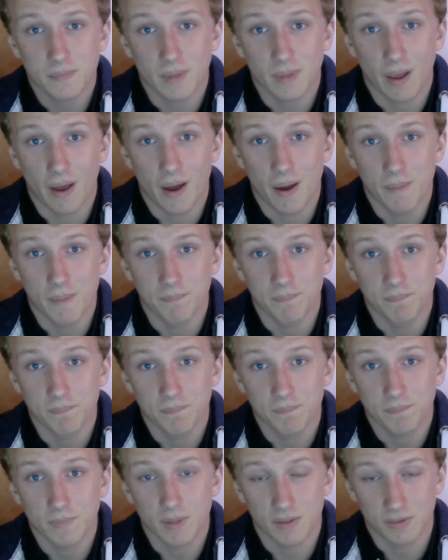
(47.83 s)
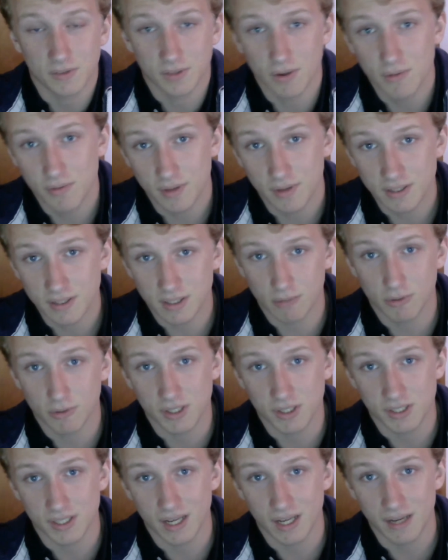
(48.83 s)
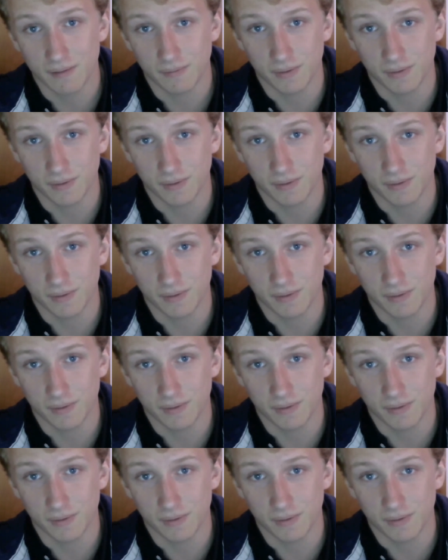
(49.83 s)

Um, two things I want to say.